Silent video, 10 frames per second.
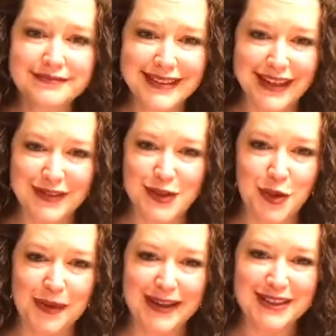Love you so
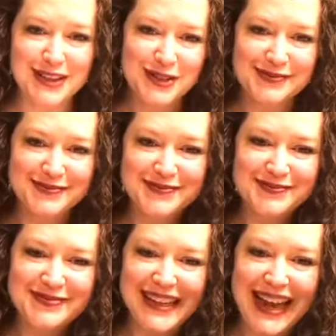much.
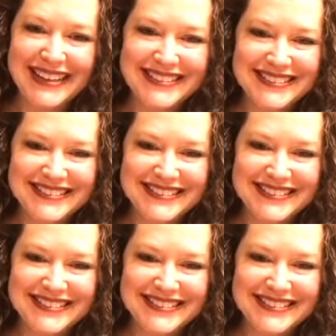Good night.